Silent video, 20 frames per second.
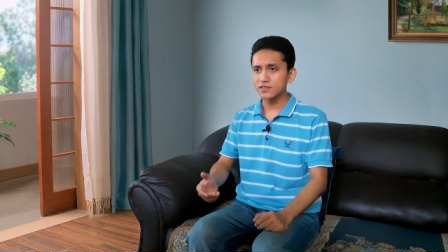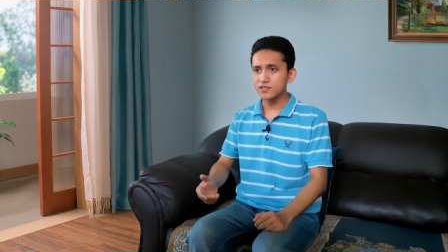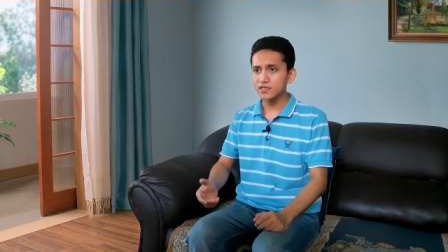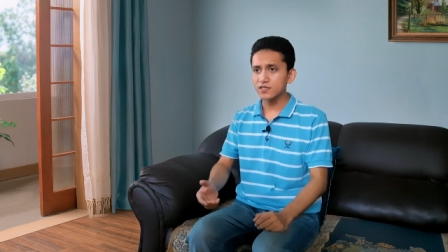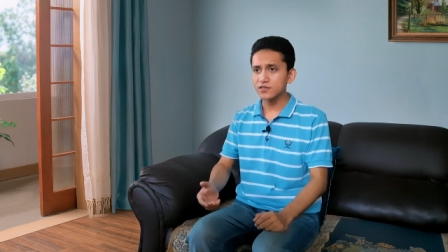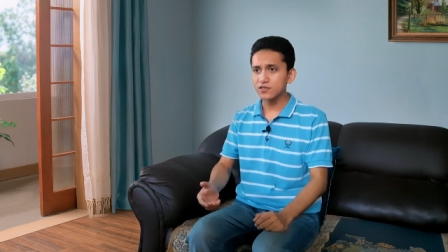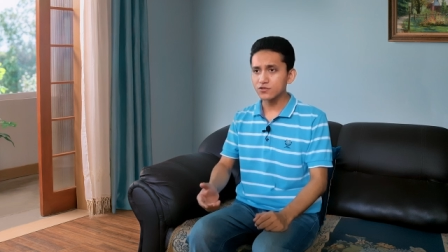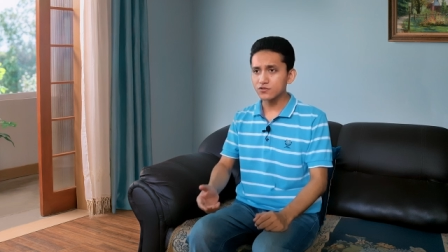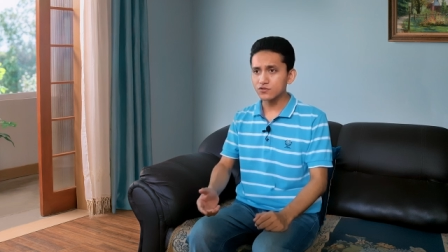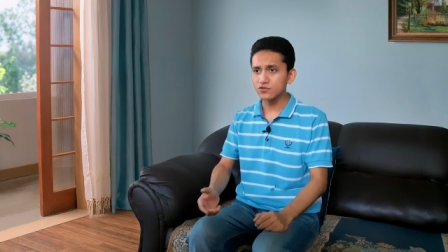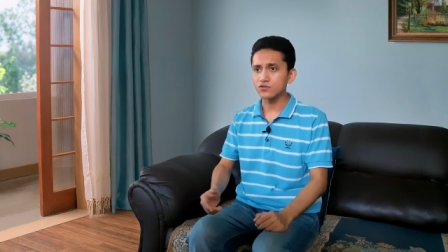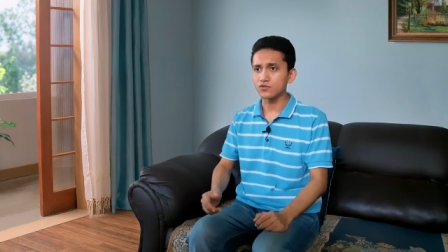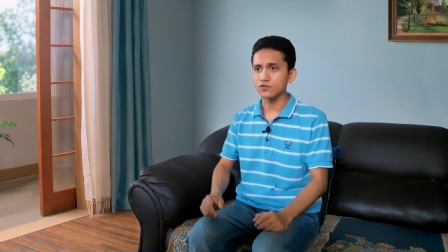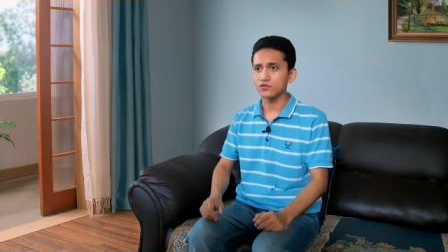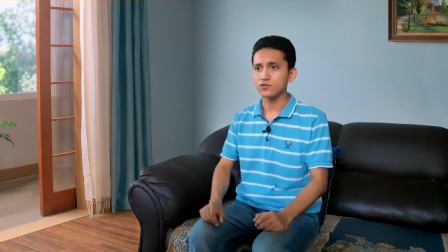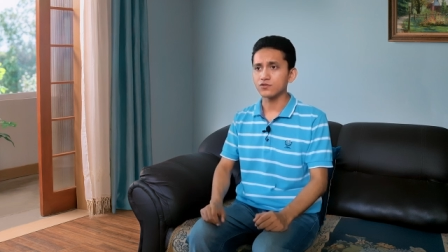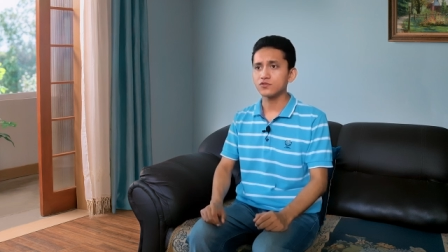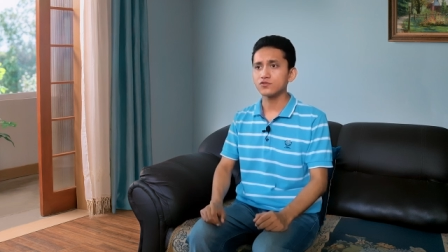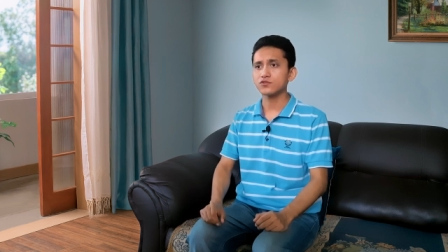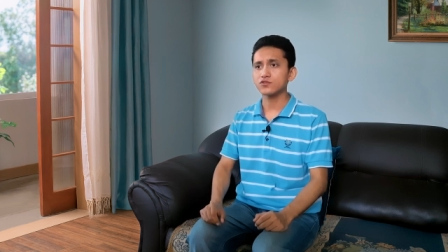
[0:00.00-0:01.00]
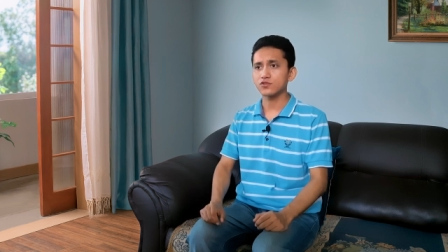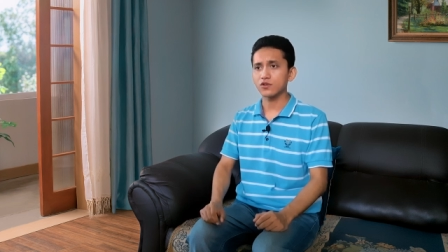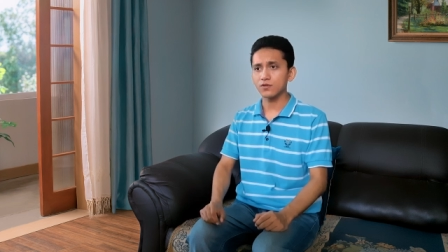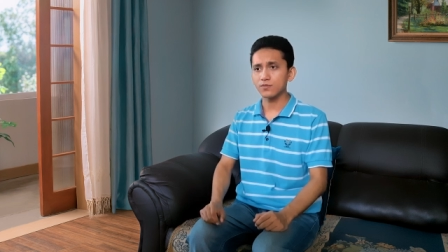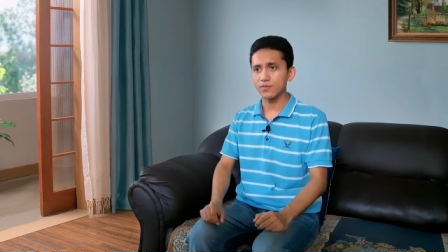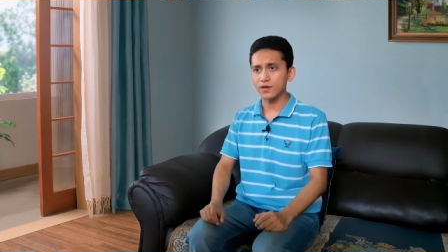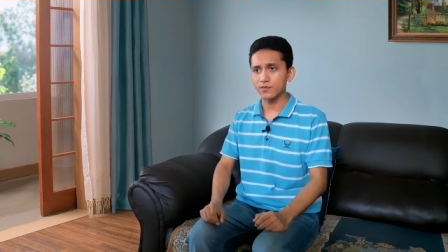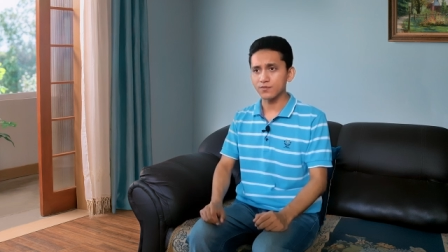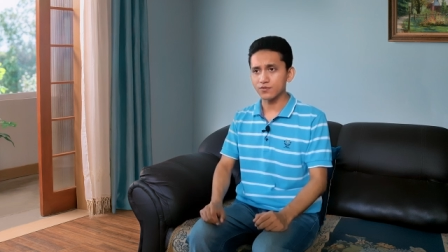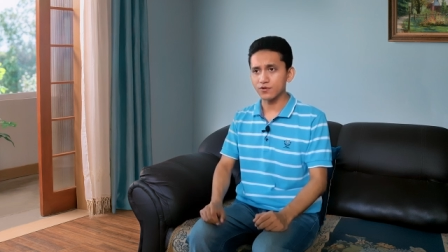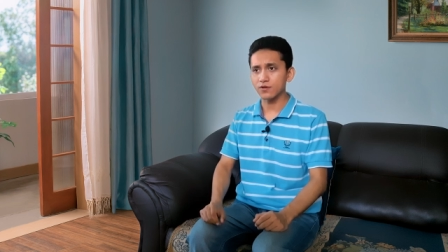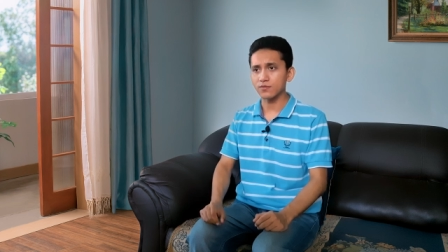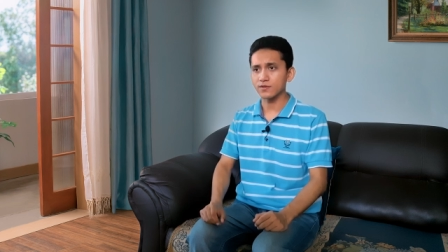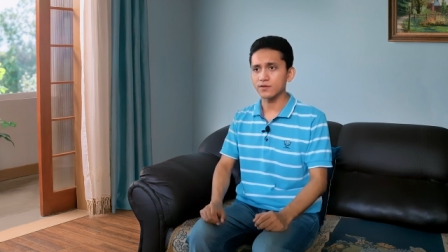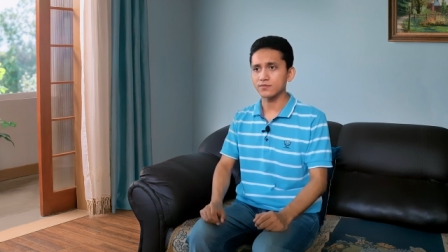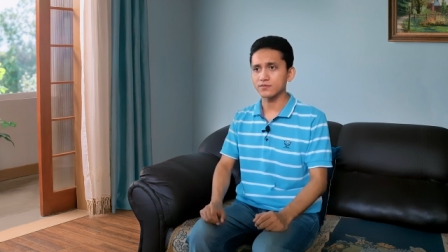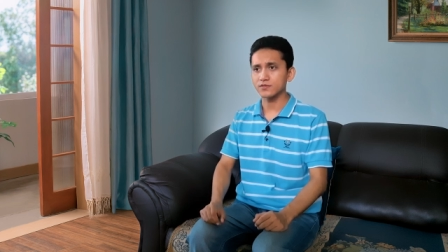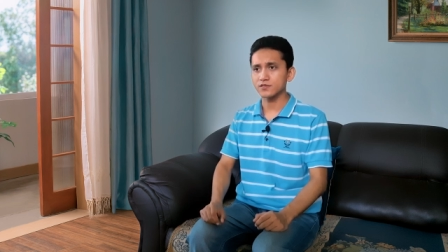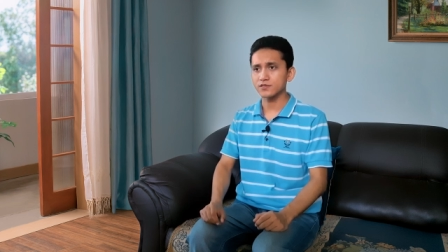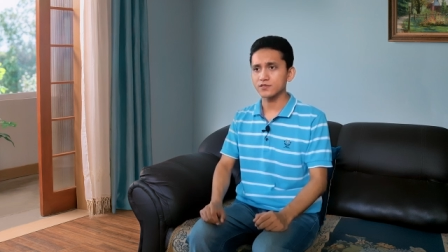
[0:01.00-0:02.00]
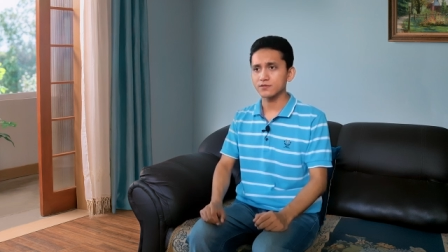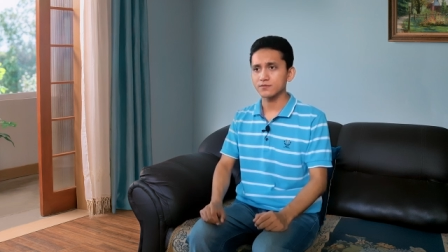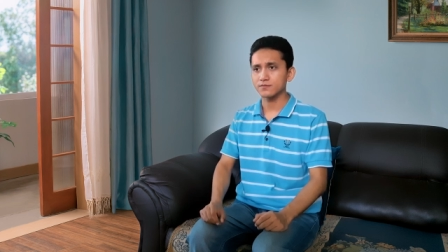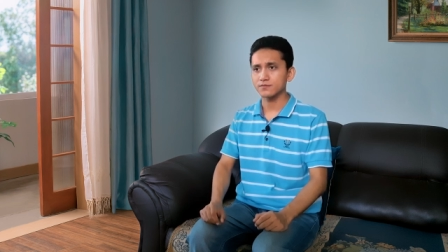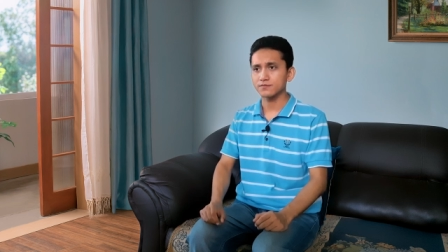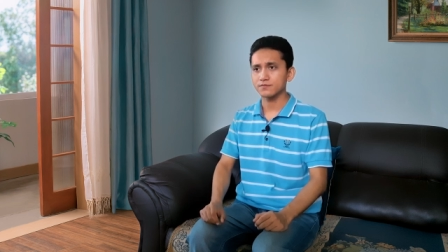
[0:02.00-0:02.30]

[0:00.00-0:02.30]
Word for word: seek the truth to solve my problems.